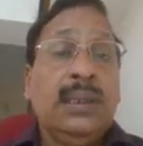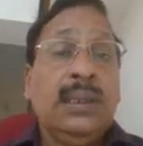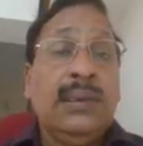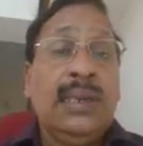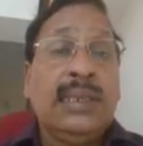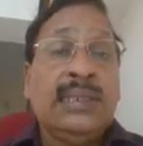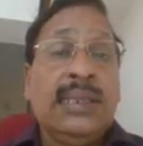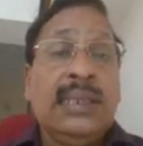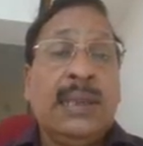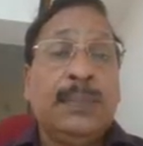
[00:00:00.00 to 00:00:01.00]
Now let us
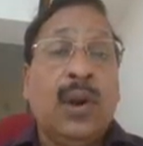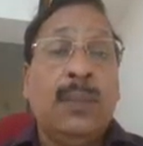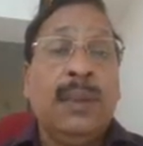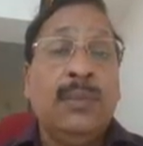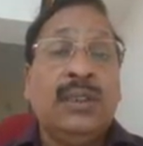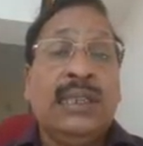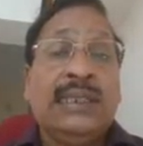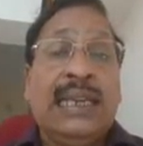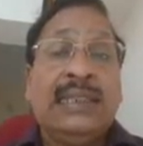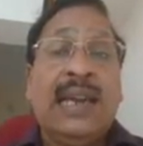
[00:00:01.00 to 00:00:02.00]
see another problem on
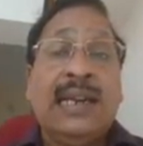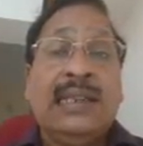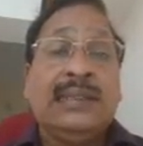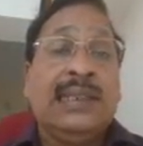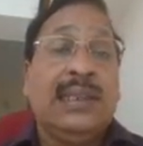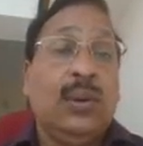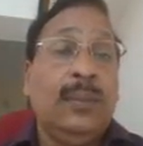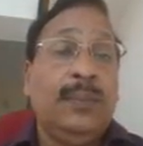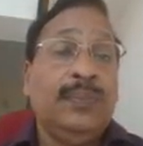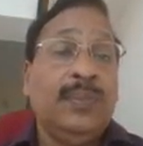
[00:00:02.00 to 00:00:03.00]
delta connected
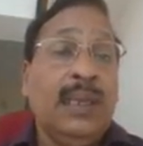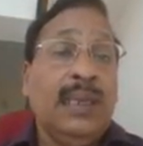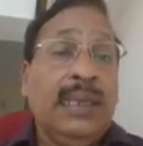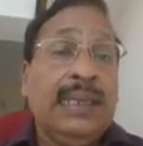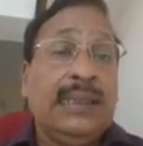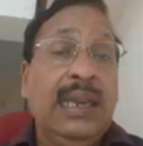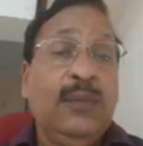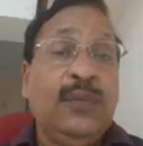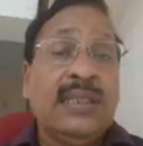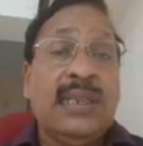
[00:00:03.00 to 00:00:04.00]
load. A
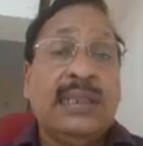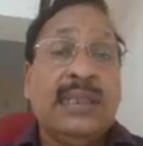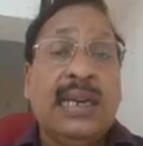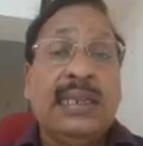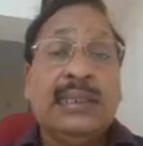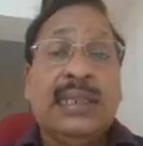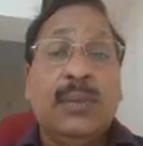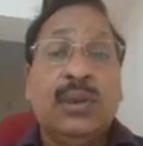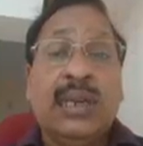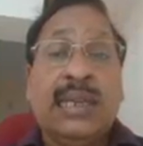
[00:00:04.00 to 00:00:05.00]
three-phase delta
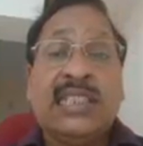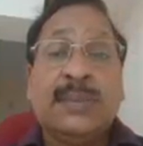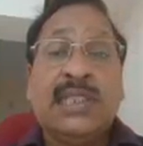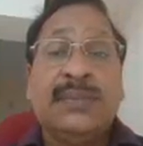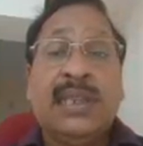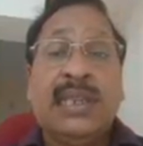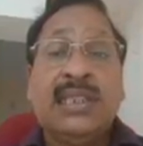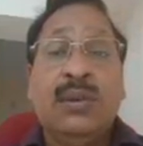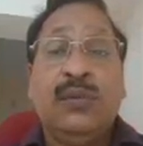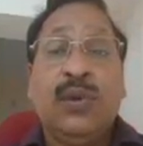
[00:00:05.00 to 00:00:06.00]
connected motor has a
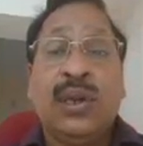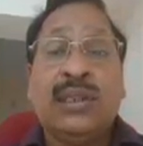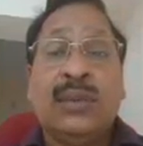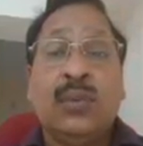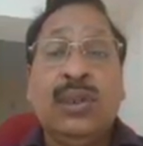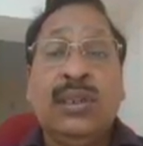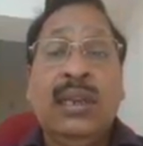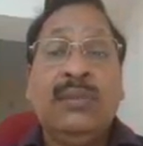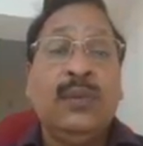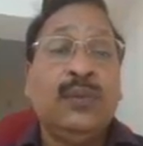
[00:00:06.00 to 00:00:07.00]
specification of 400 volt,
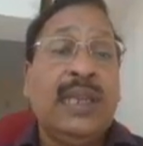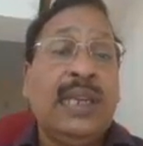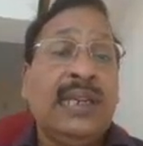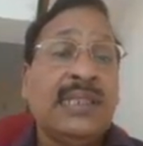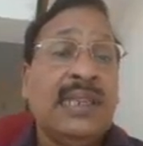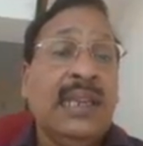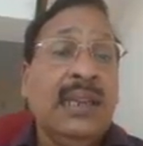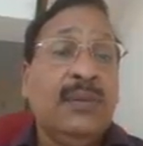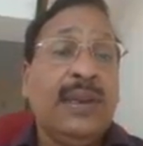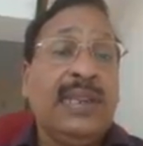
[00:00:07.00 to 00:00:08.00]
50 hertz,
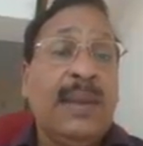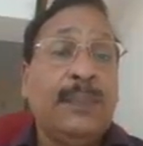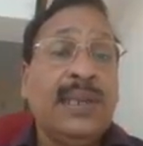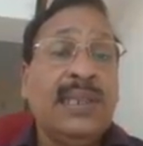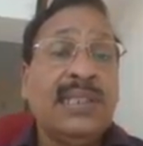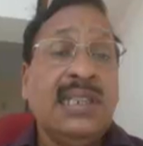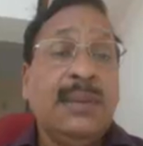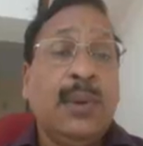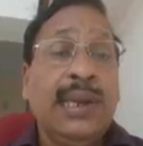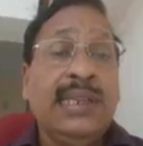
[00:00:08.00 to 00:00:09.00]
5 amperes,
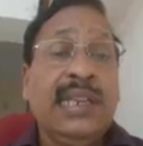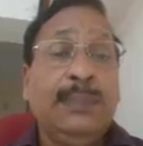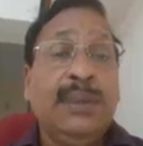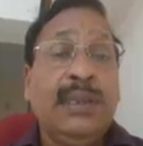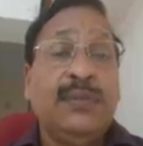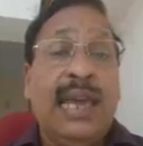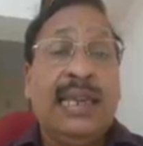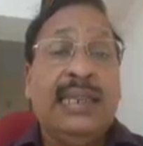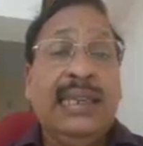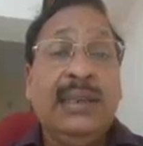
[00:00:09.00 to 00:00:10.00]
0.8 pf
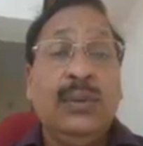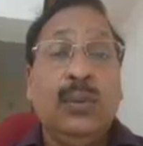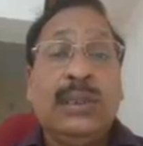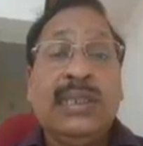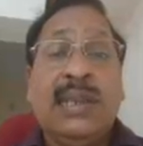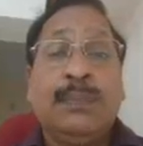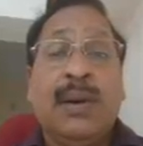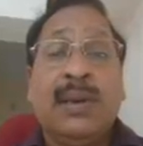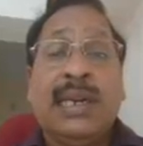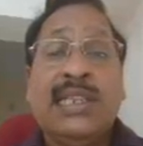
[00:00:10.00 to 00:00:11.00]
lagging. What is the
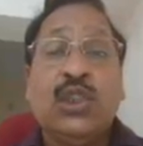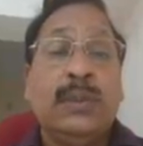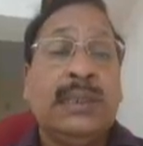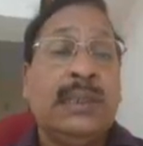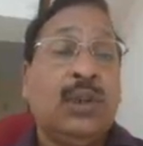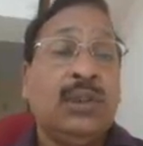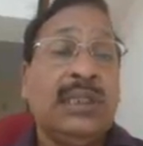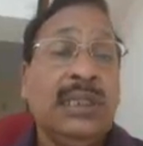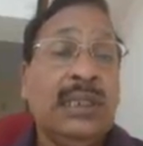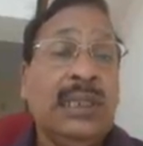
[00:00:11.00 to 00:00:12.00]
power consumed by the
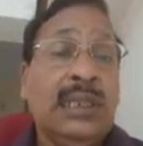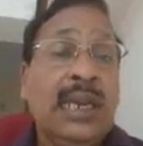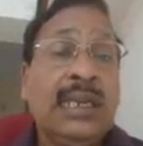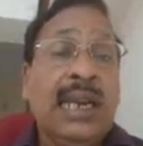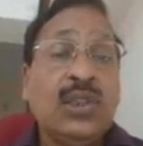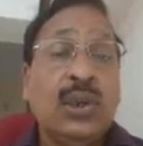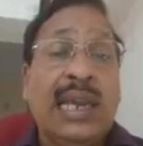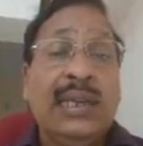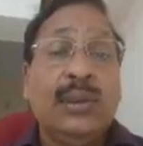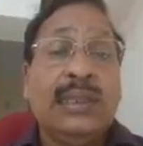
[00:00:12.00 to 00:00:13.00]
motor? And also
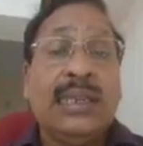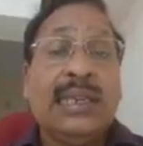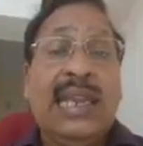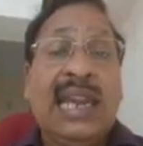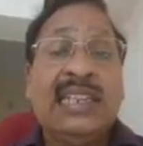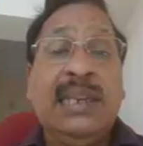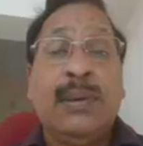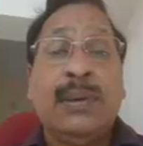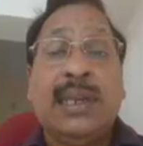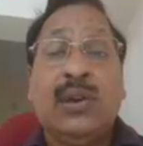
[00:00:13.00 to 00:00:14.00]
calculate the reactive
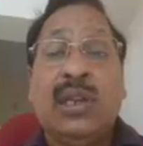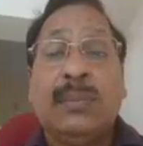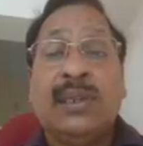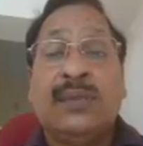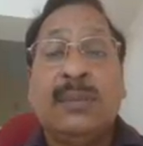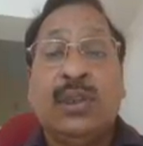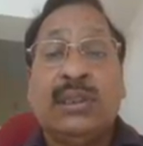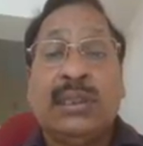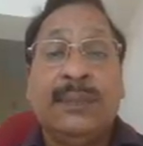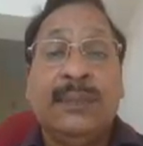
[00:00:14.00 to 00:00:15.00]
power requirement of the
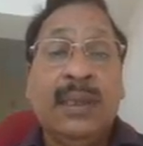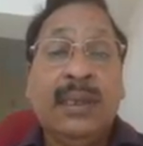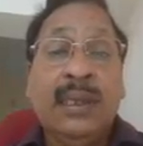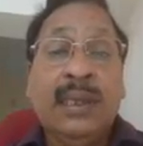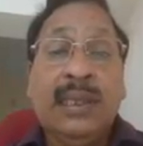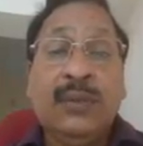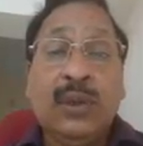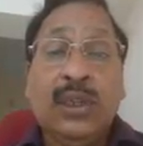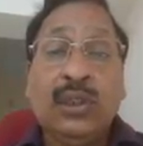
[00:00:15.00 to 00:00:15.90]
motor. Therefore,